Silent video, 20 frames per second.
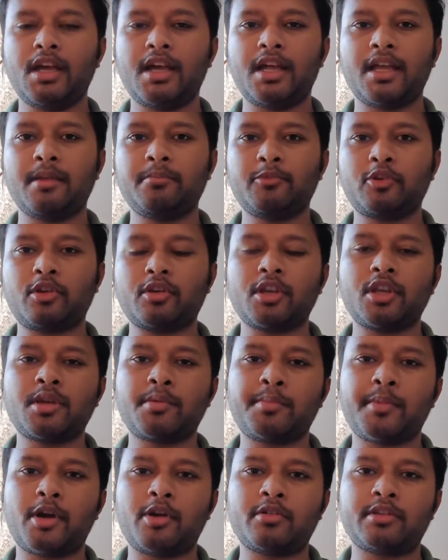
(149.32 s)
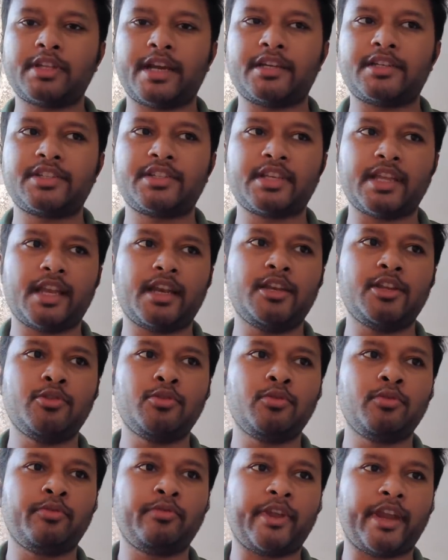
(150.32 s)
I am talking about that, shall
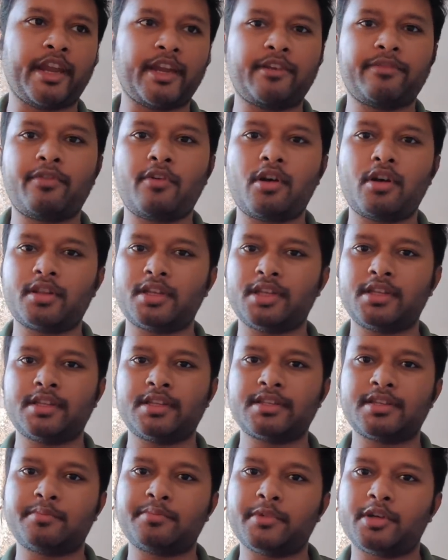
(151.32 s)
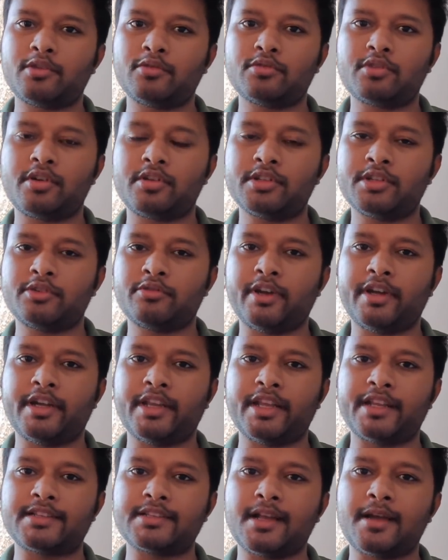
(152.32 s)
you wait for the December two thousand
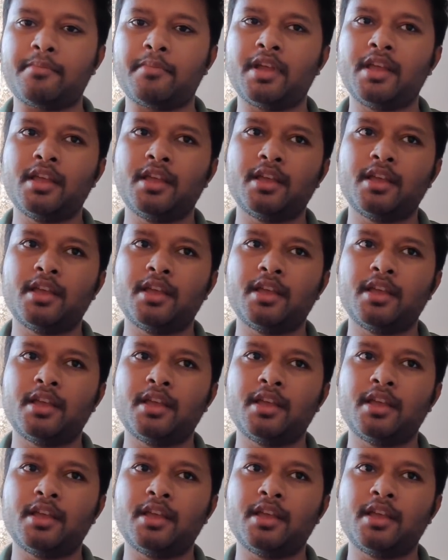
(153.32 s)
twenty exam?